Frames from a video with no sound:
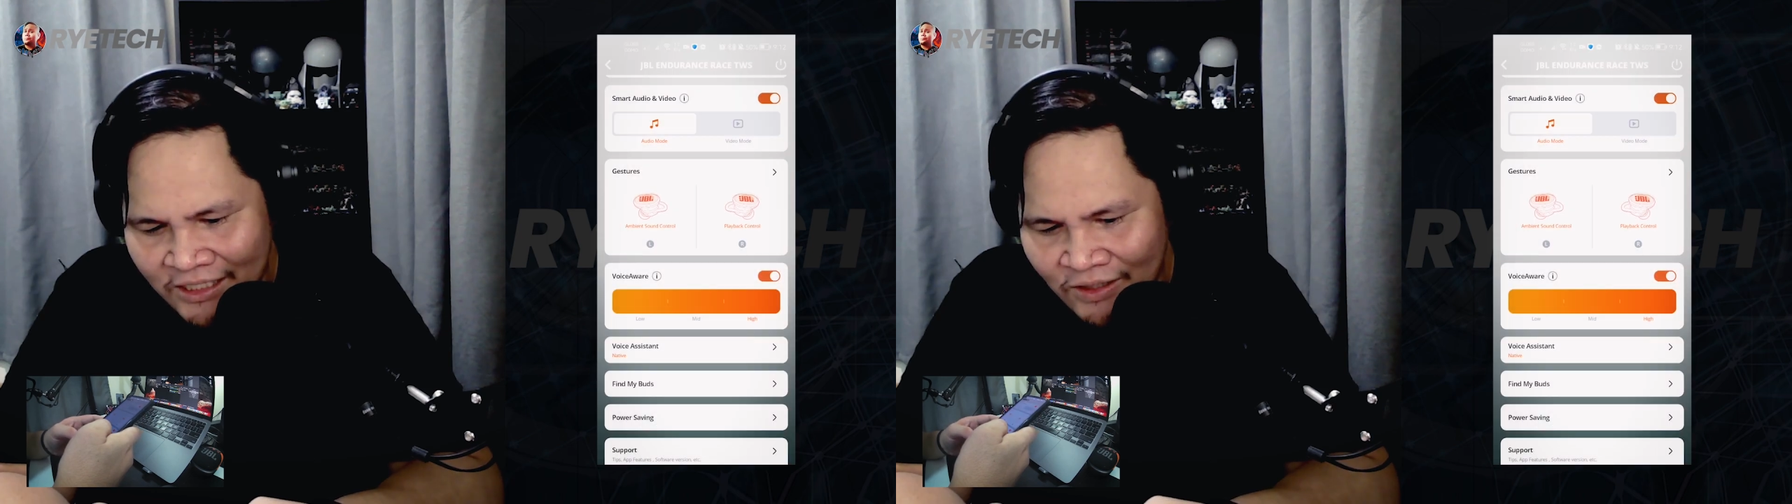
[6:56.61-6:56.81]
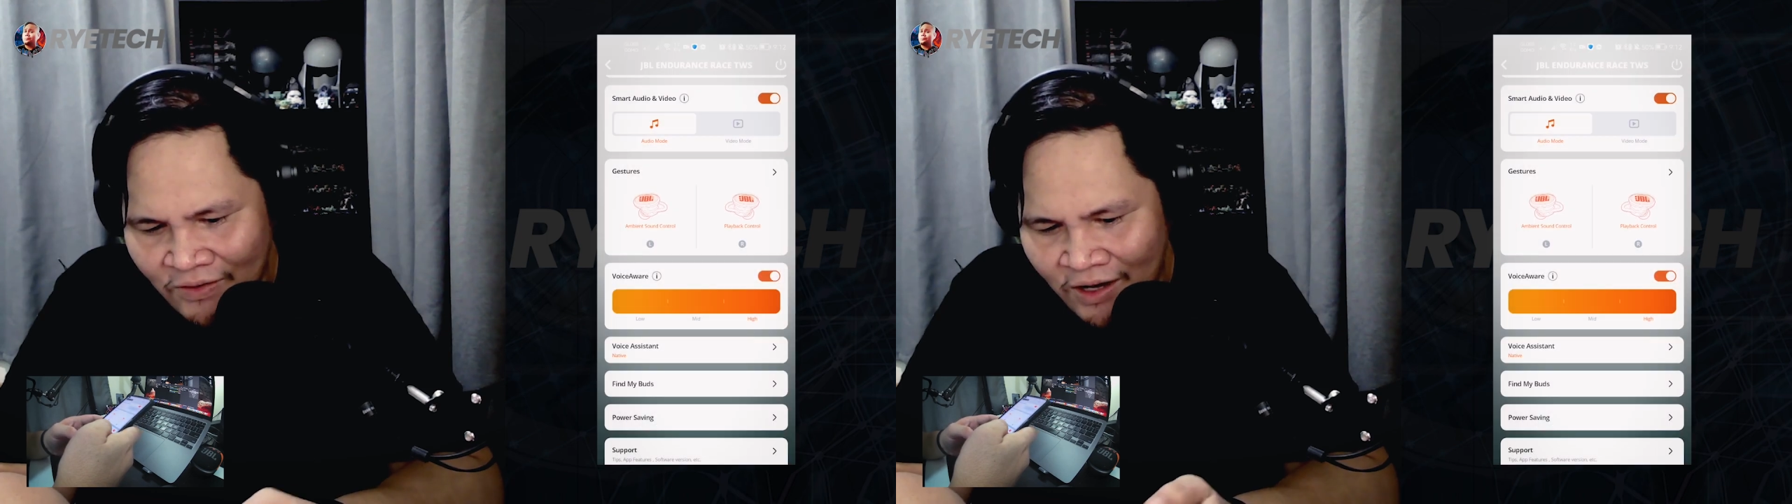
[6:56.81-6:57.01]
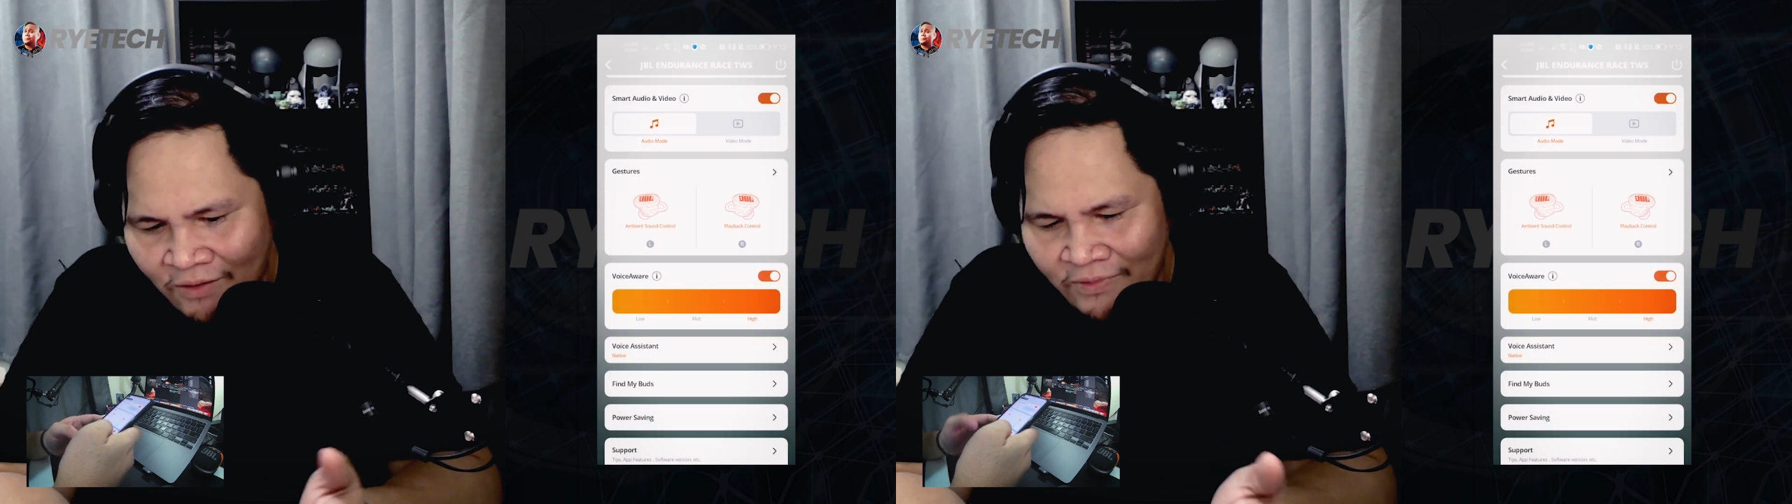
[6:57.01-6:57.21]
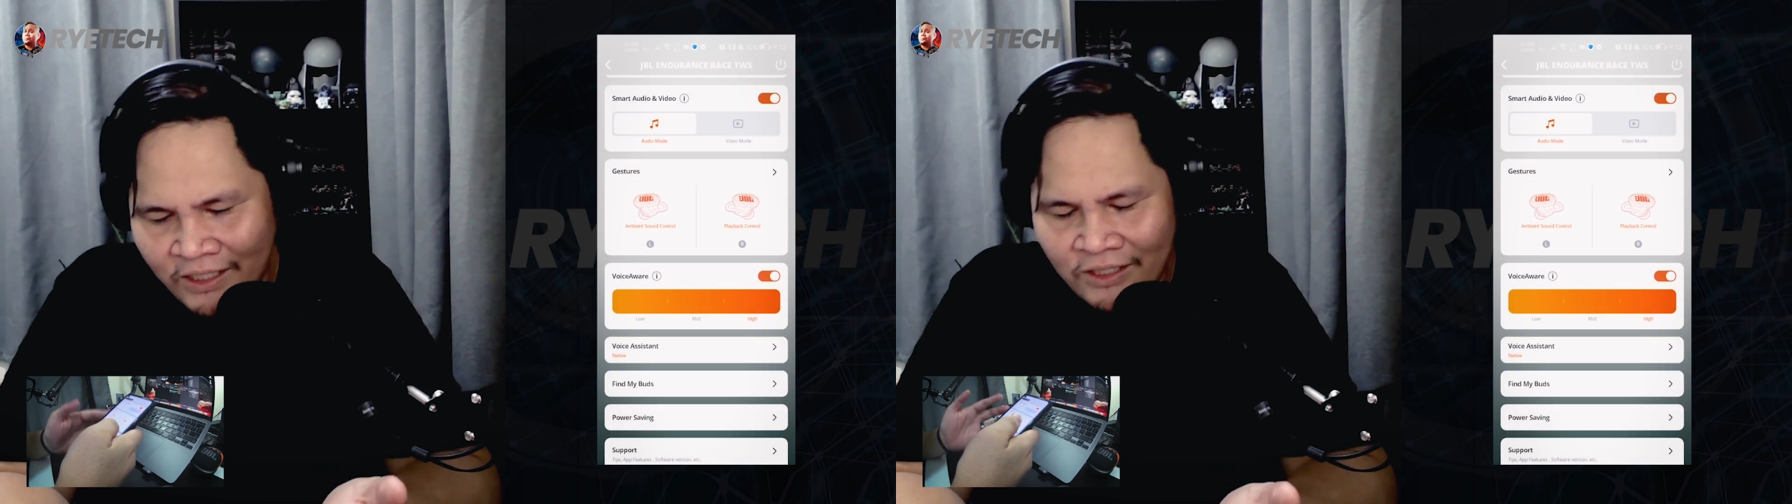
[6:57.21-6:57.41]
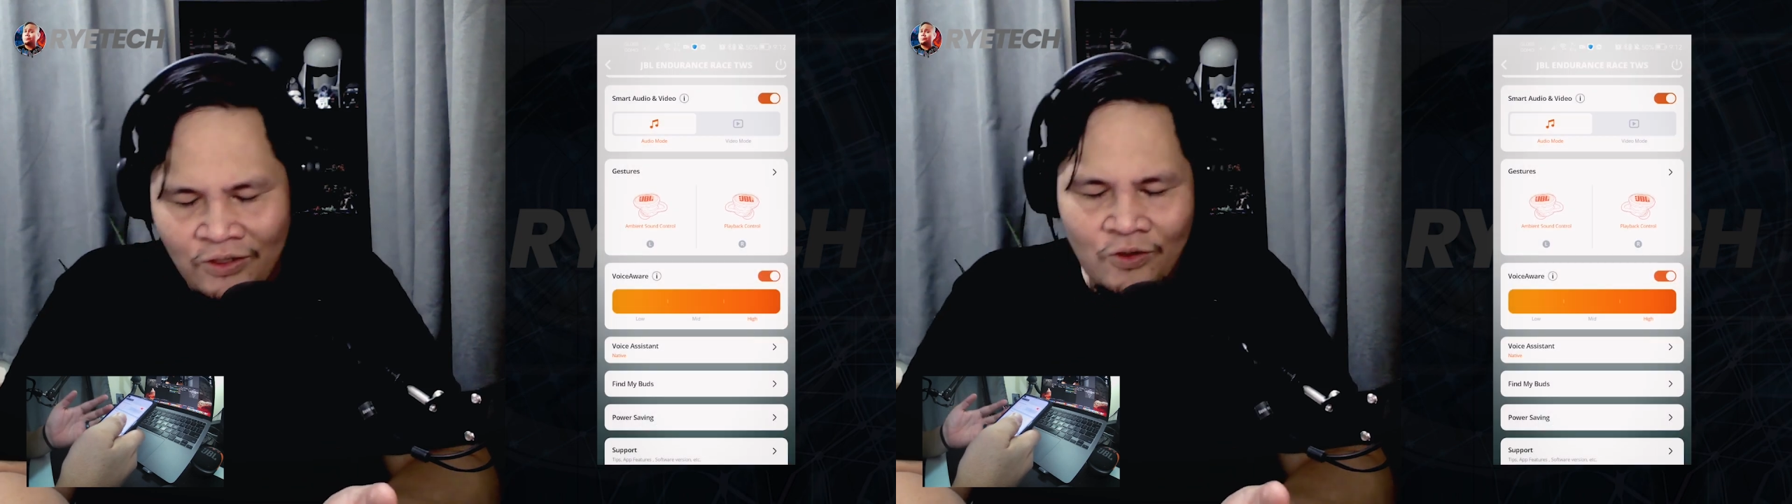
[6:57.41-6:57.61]
So how
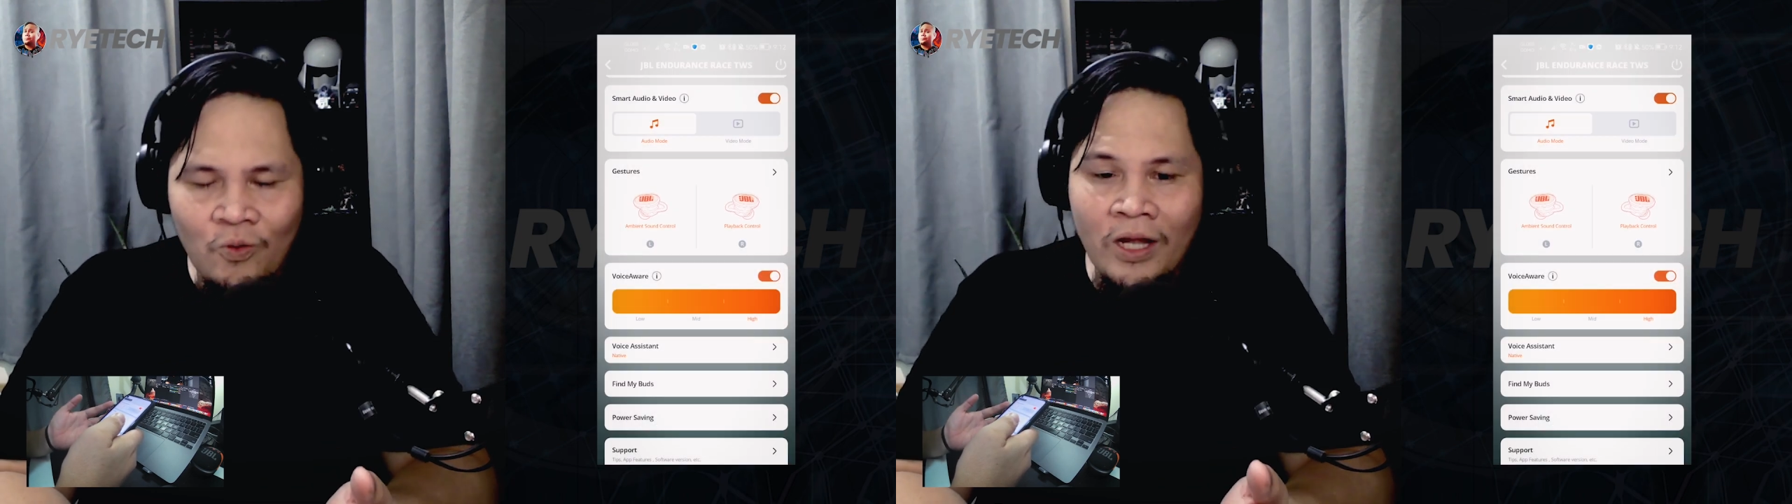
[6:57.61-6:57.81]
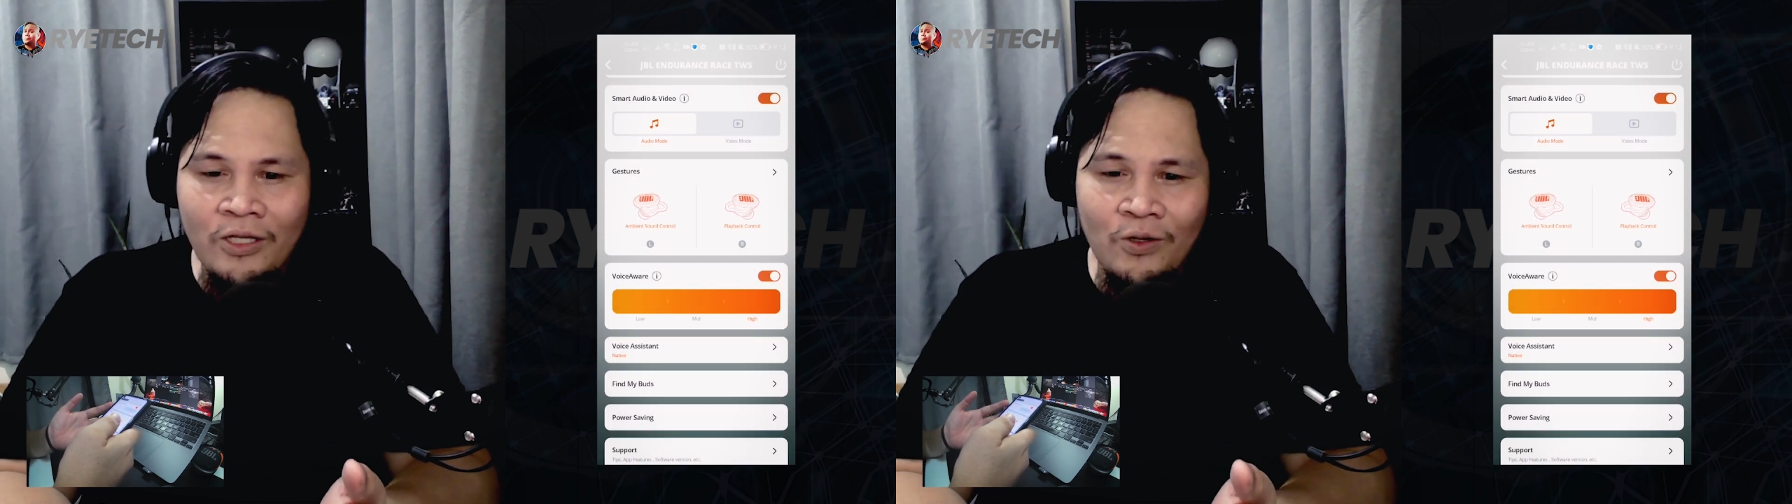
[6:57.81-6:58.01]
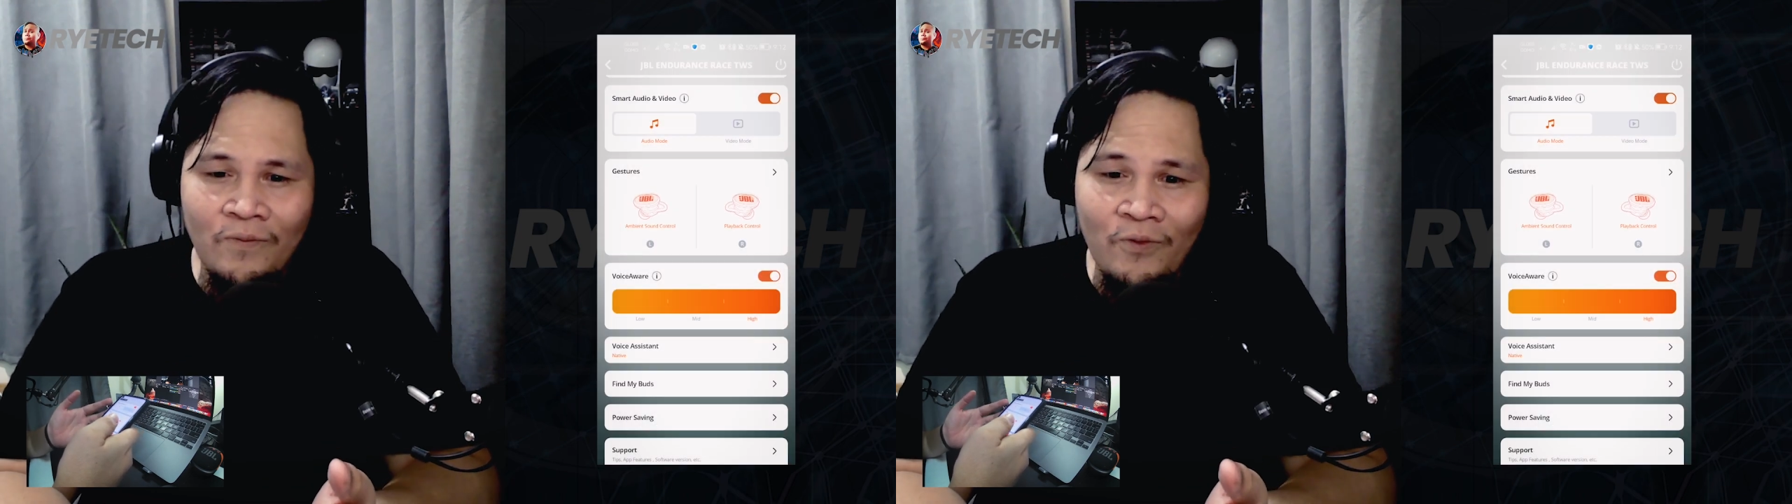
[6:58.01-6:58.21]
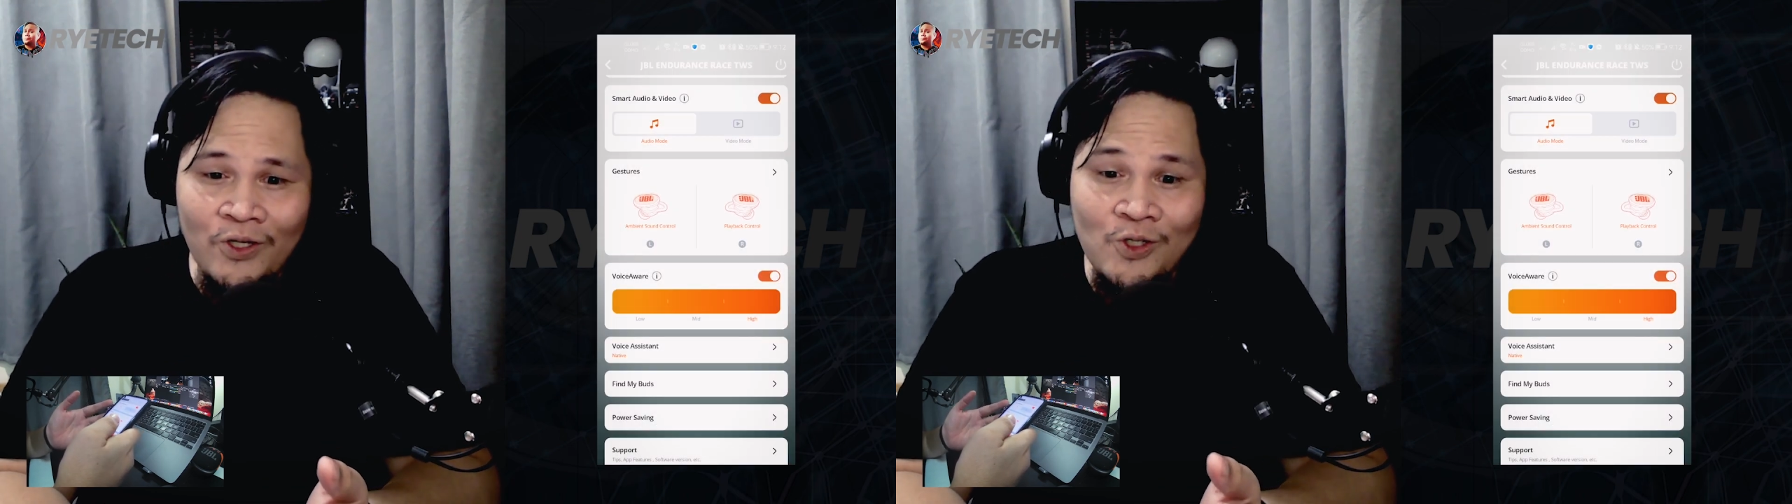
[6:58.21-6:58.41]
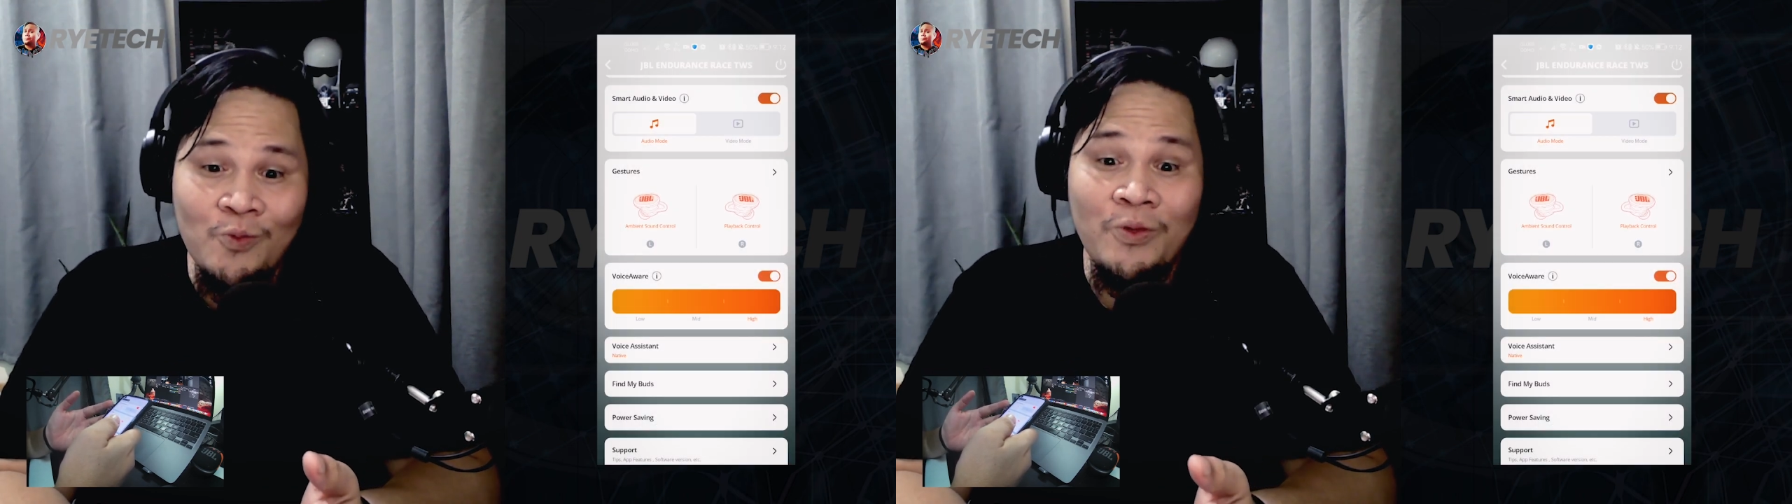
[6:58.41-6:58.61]
much do you want your voice to